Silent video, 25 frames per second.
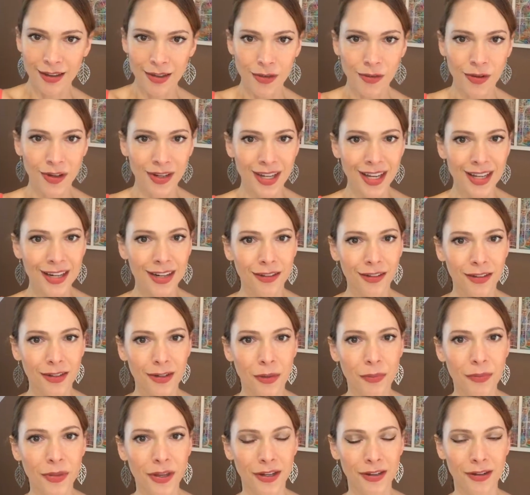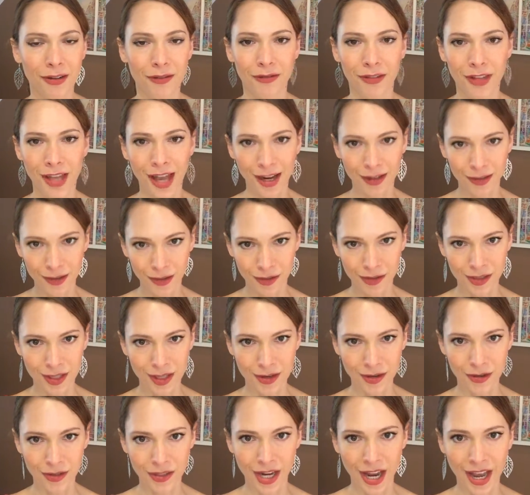you can eat a little bit of lactose
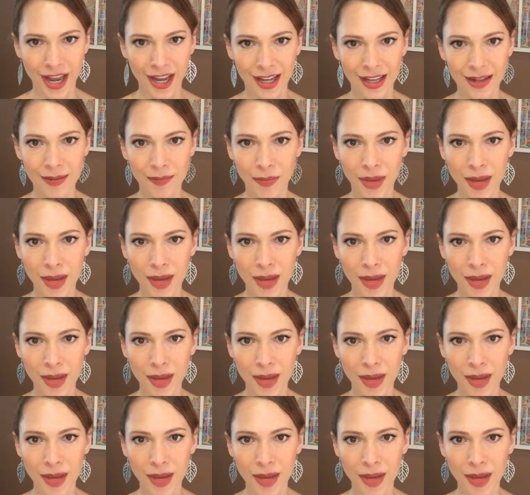in your diet.